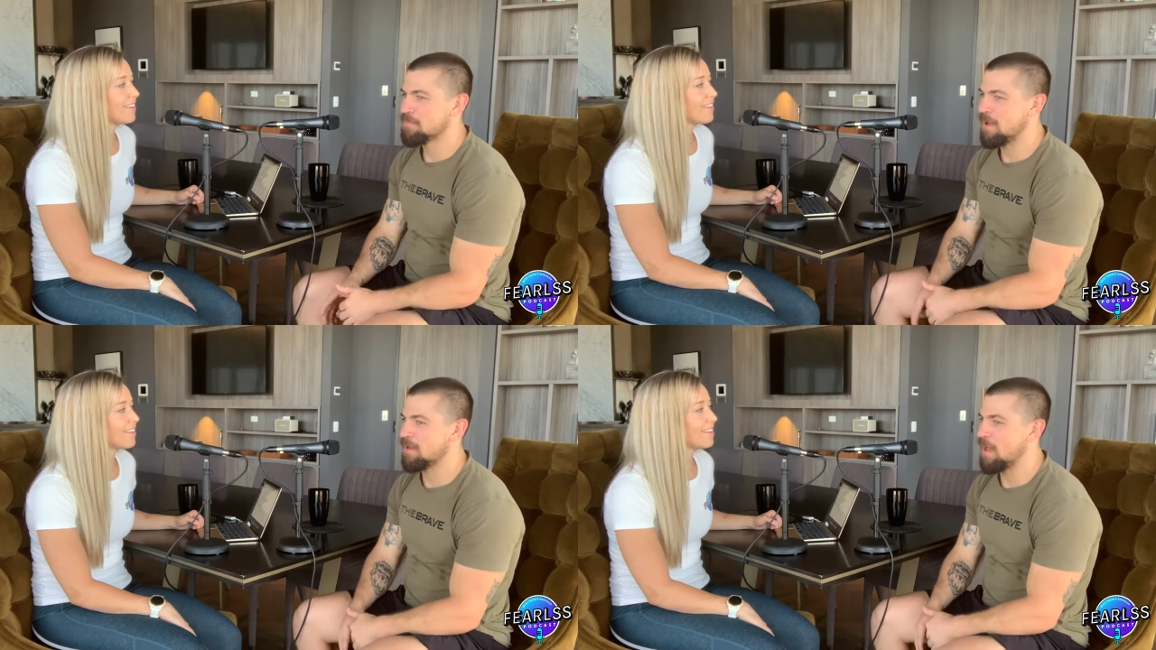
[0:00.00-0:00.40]

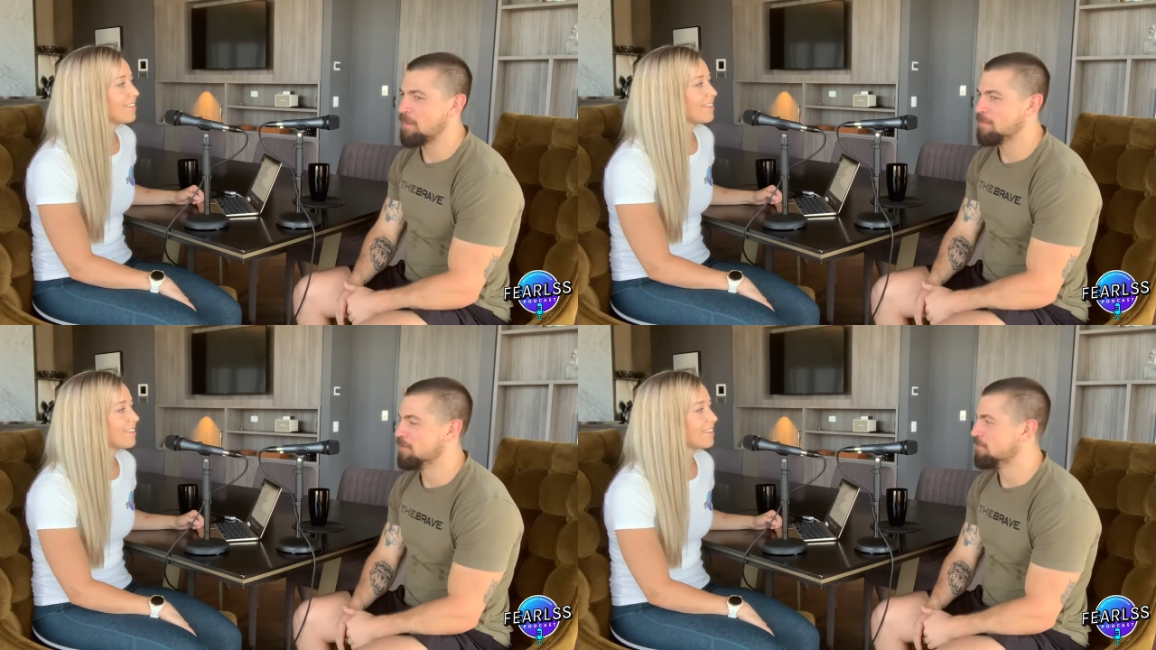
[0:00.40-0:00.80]
Speaker 1: bad
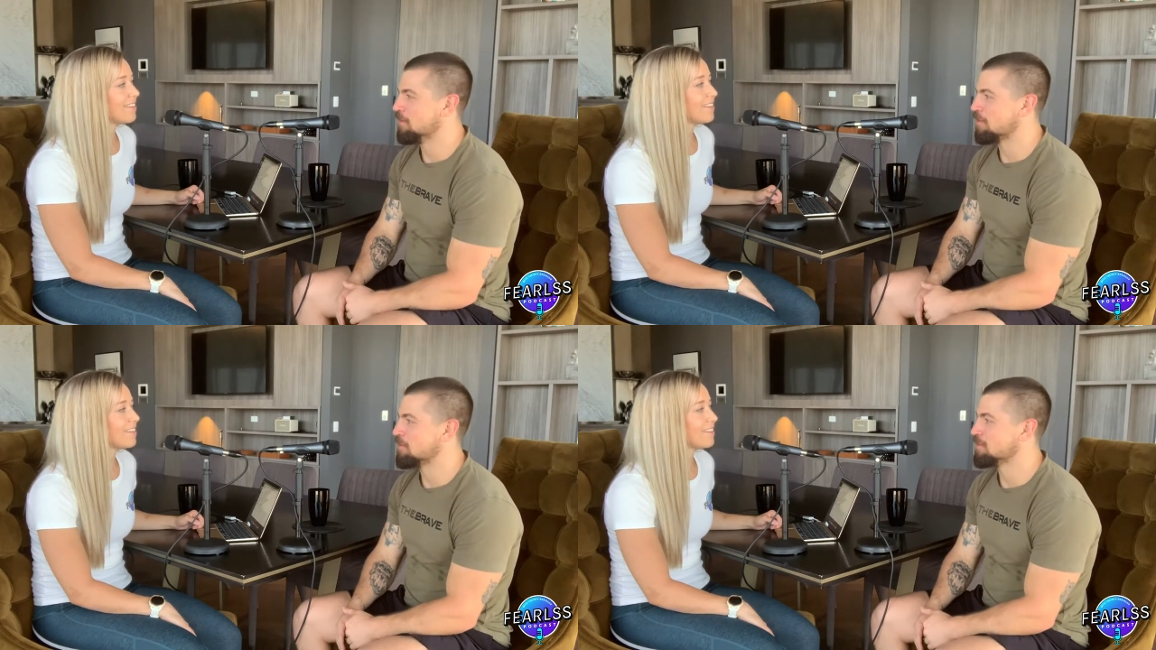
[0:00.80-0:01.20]
habit of
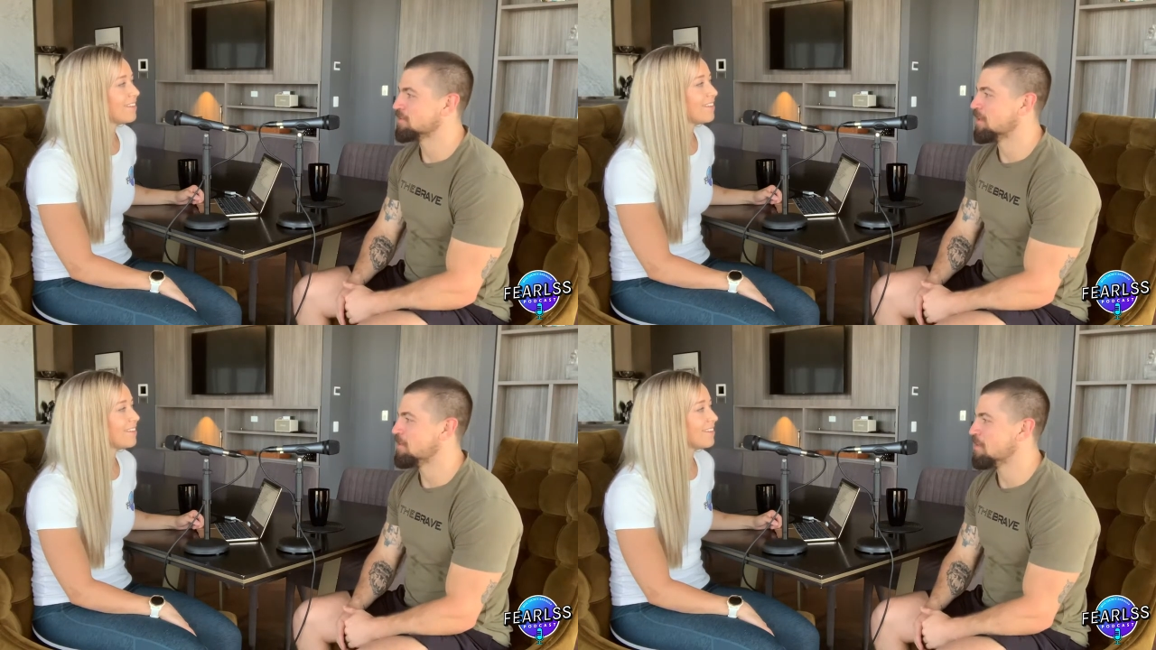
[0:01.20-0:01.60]
I've got to
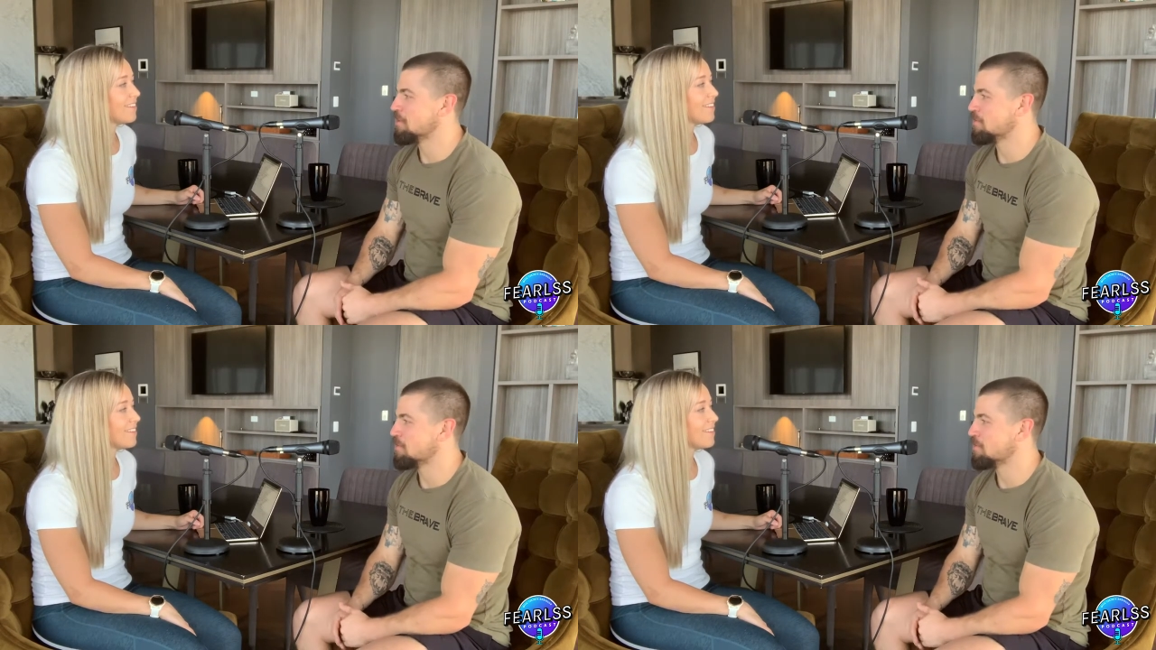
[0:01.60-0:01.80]
decide whether I